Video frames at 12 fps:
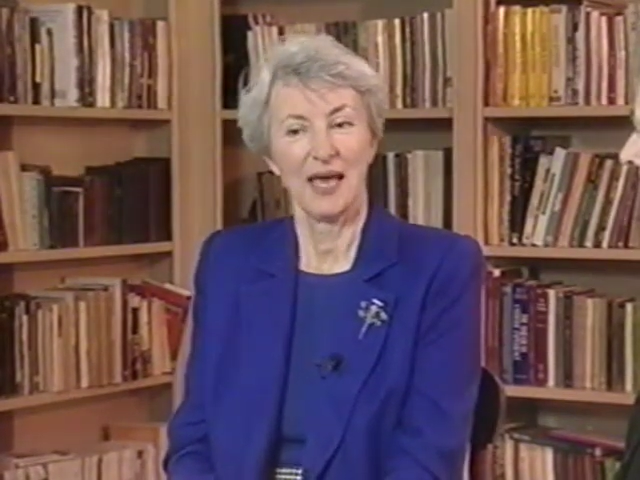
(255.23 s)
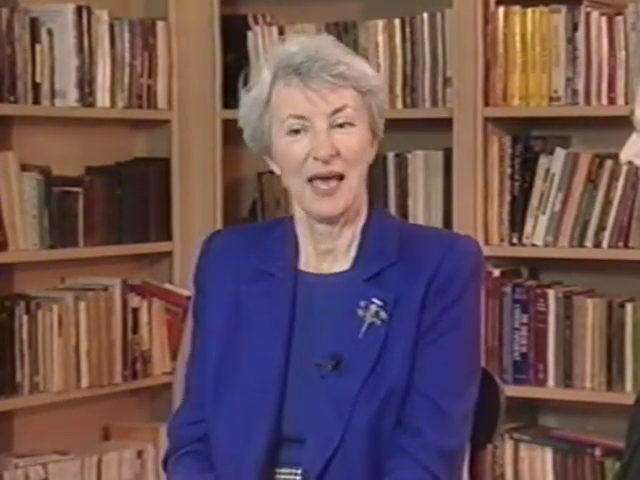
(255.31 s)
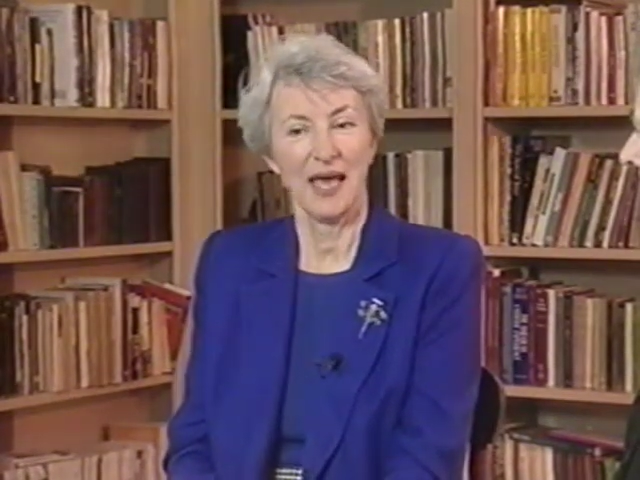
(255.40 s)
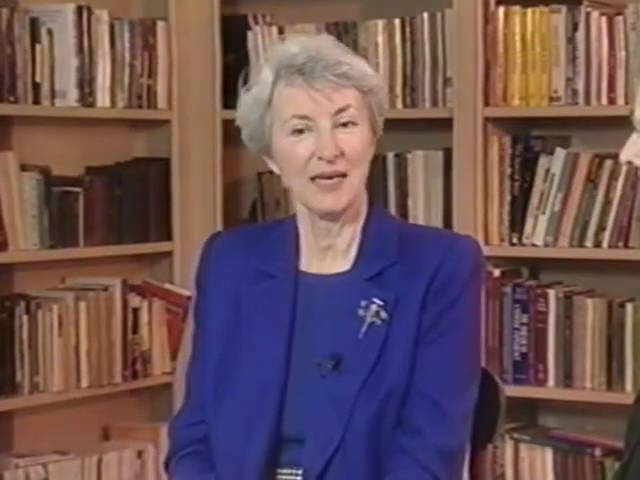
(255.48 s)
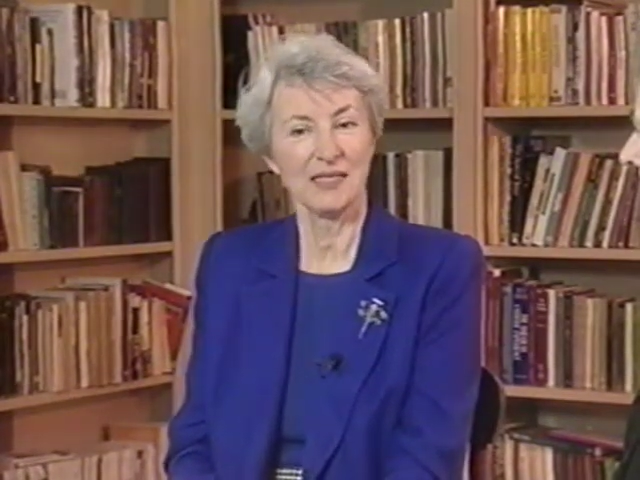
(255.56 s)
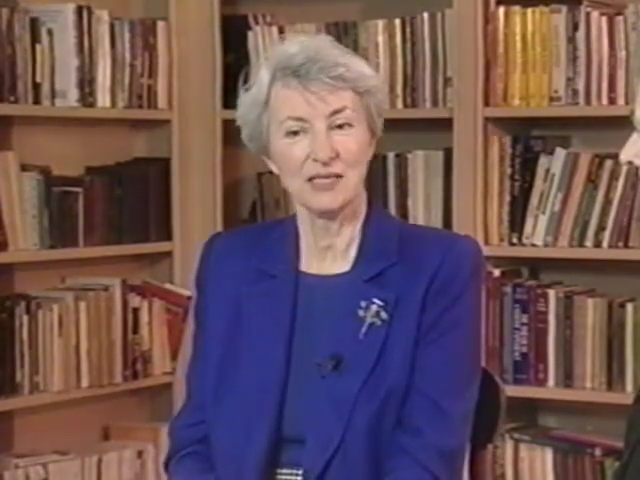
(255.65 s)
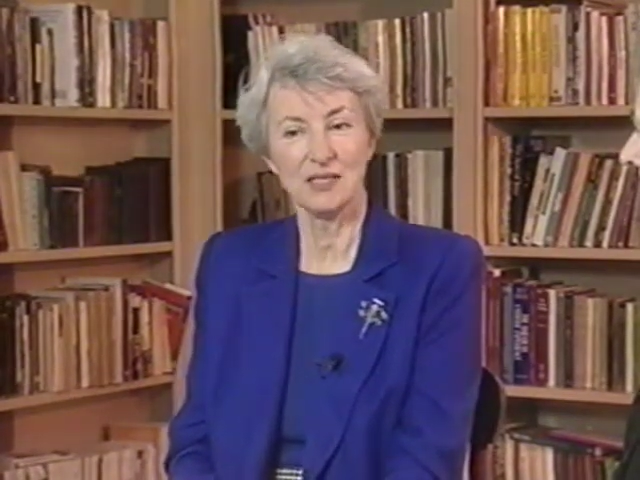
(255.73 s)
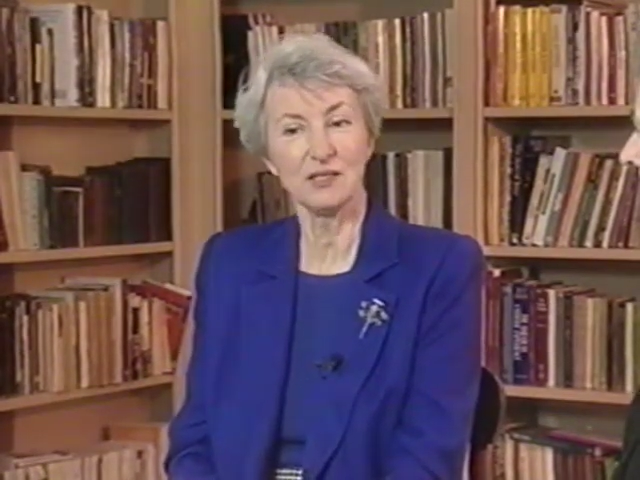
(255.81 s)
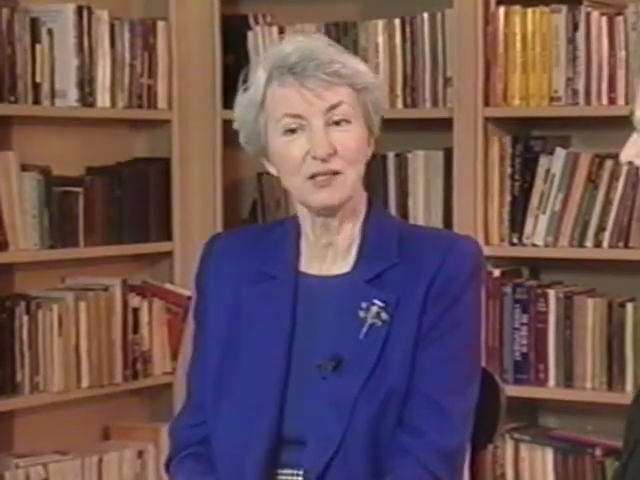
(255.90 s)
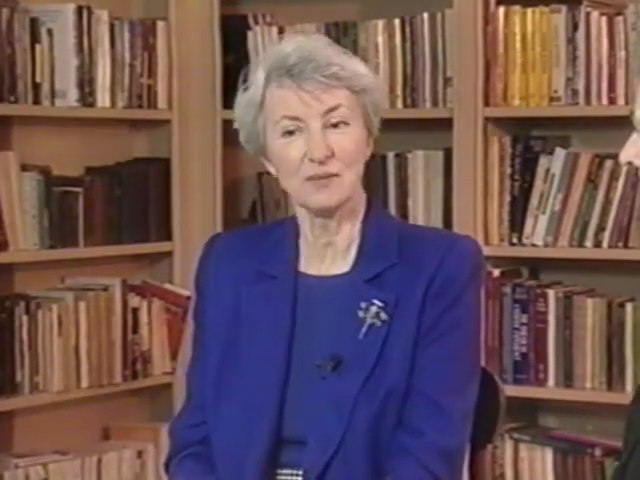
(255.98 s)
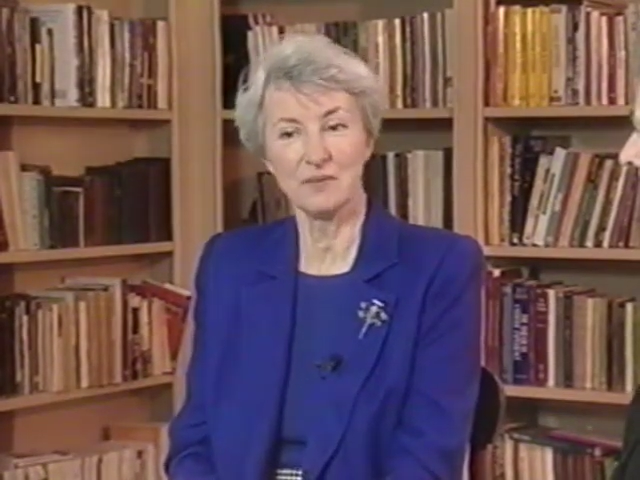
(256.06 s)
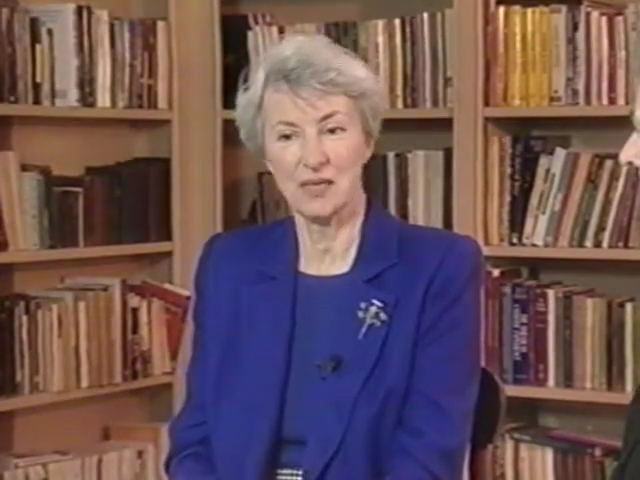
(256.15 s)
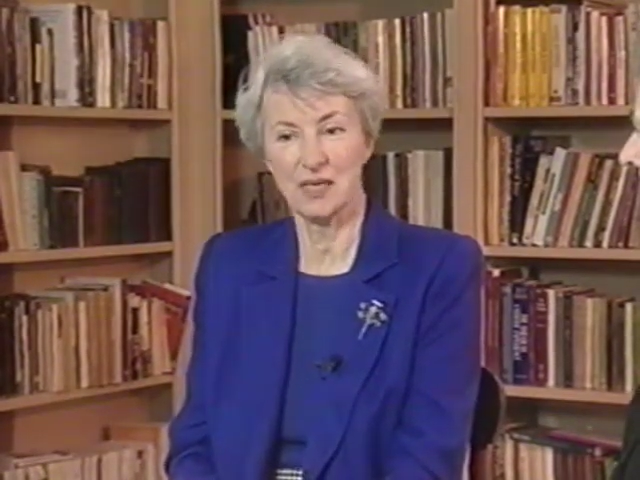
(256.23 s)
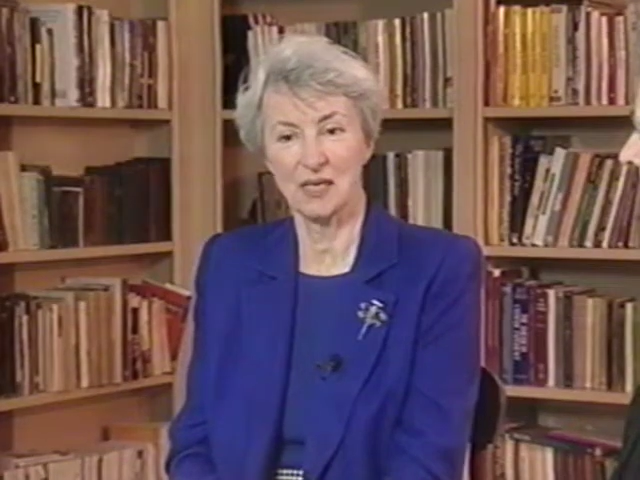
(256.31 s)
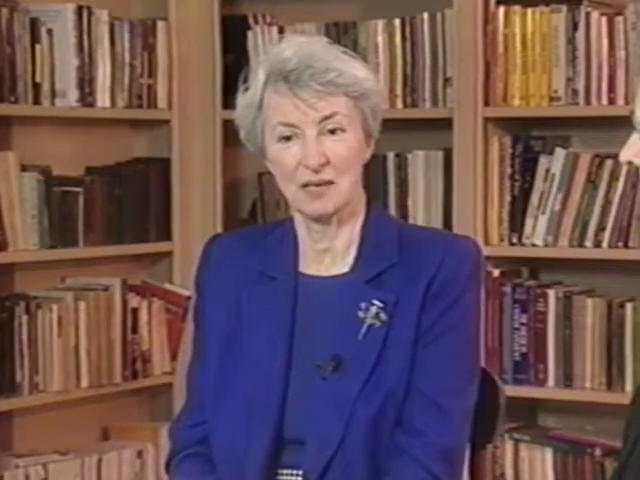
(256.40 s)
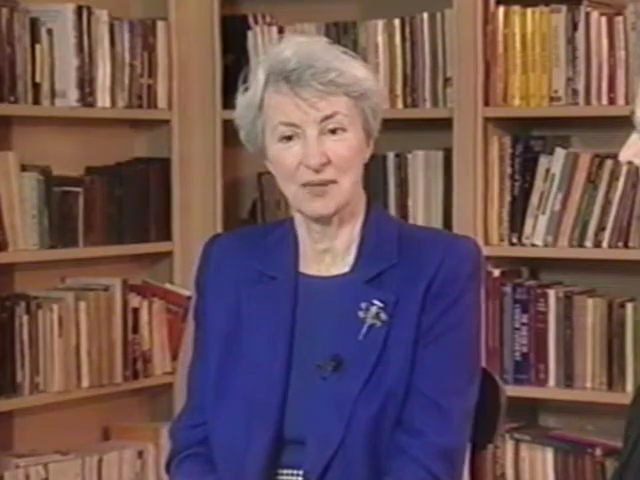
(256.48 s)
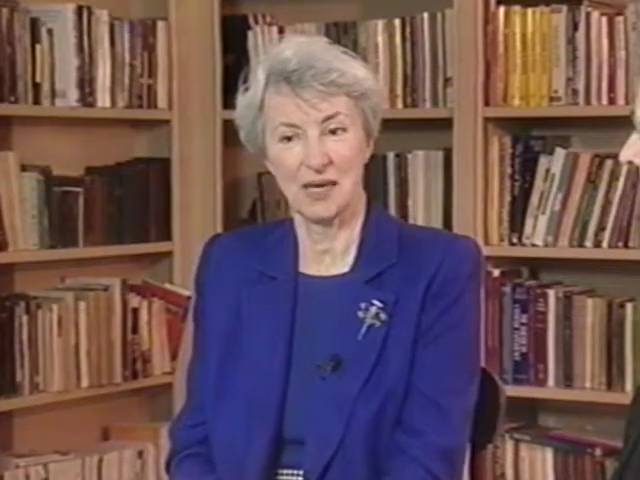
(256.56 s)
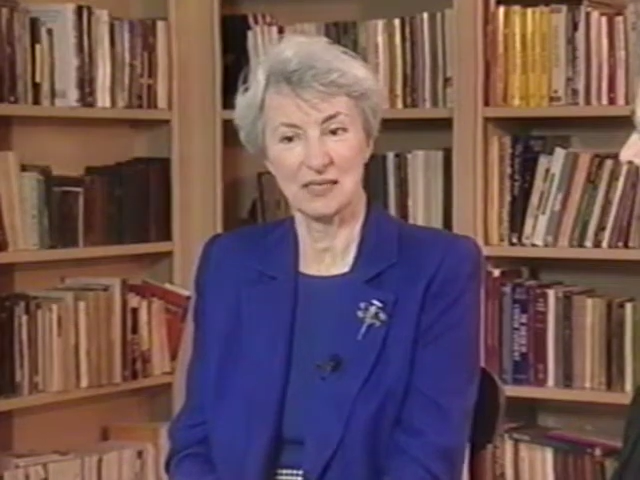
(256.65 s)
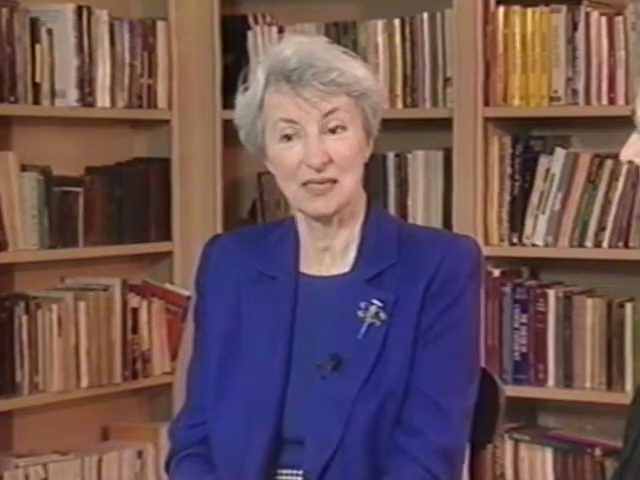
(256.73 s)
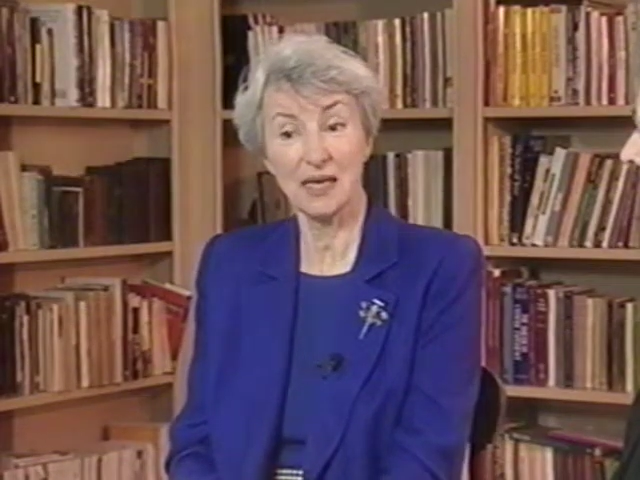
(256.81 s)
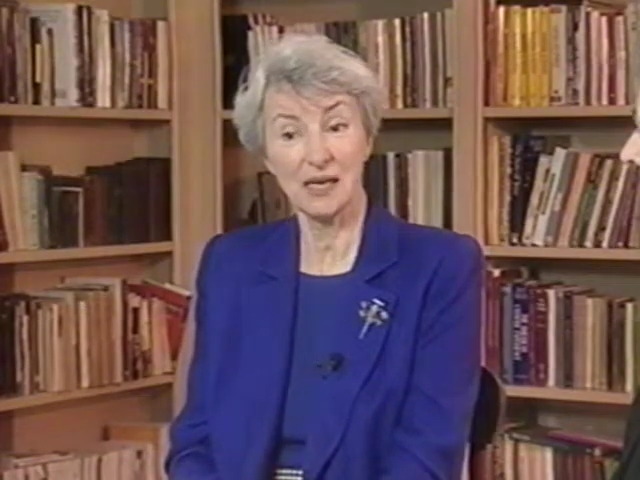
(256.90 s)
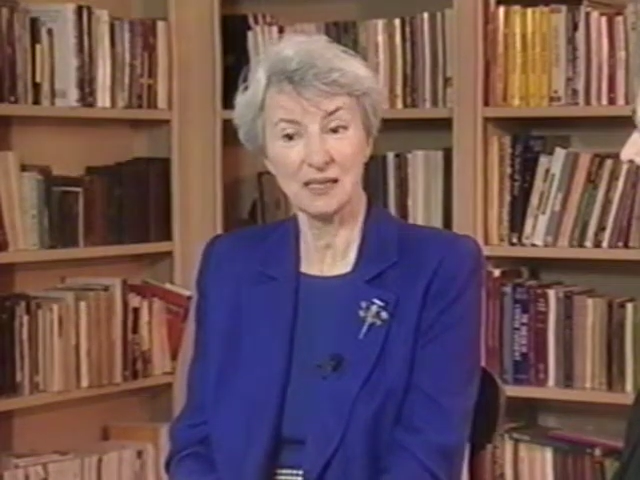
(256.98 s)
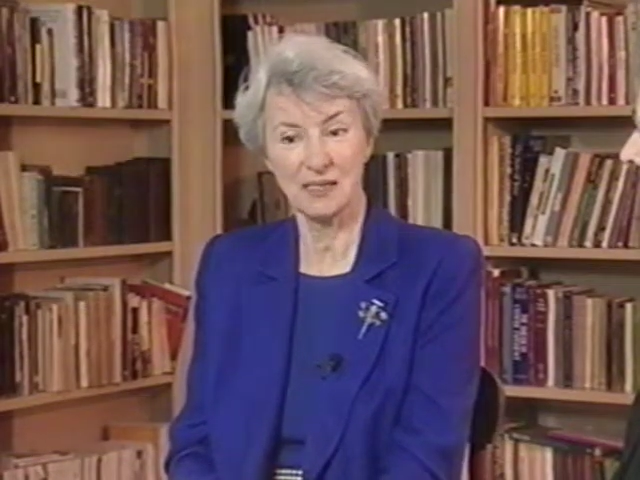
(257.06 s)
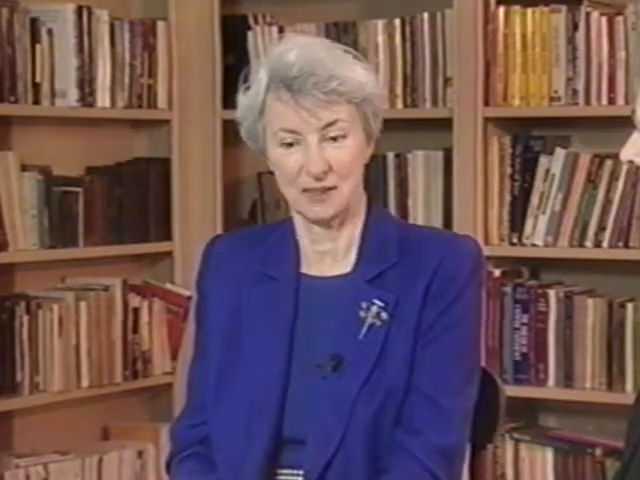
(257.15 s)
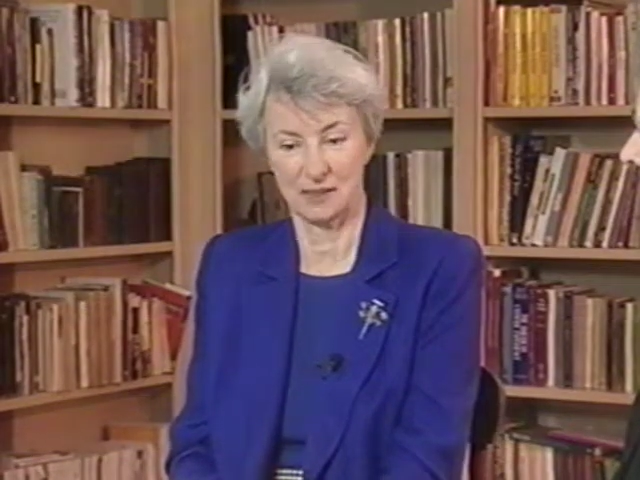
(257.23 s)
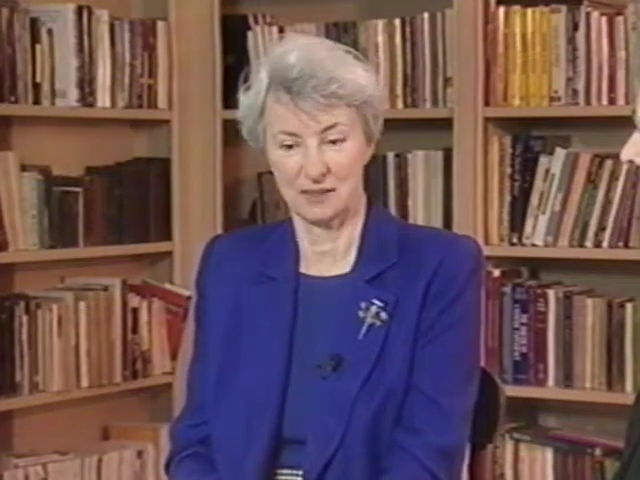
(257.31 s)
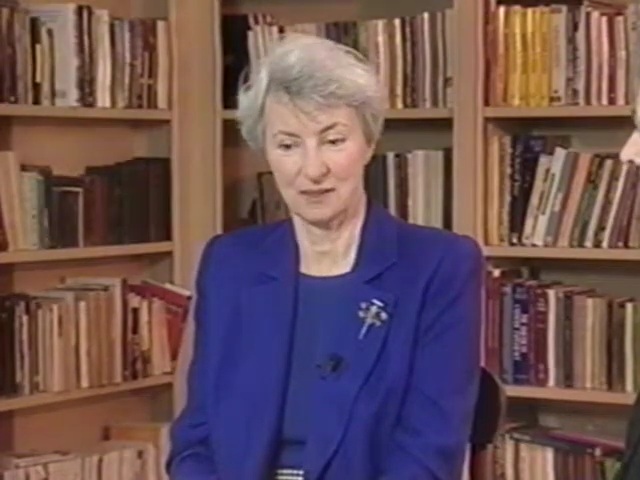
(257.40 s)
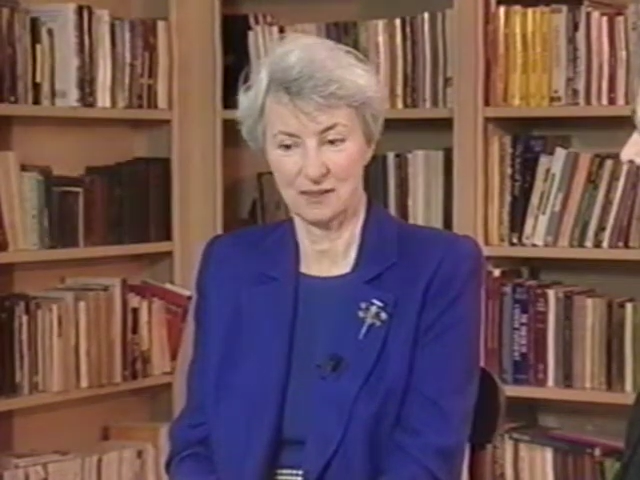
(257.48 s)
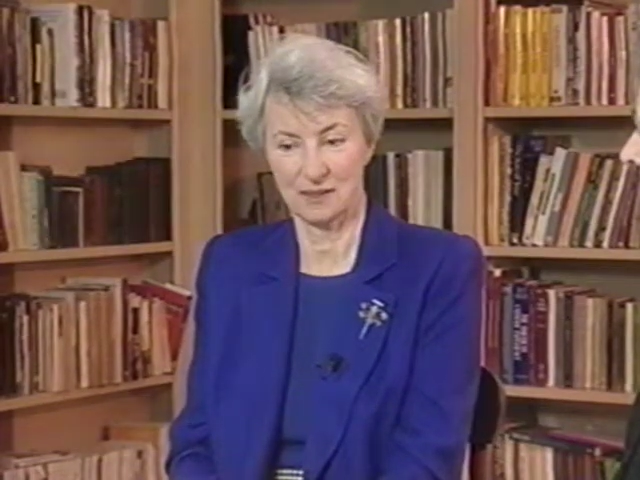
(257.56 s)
And it took me about 10 years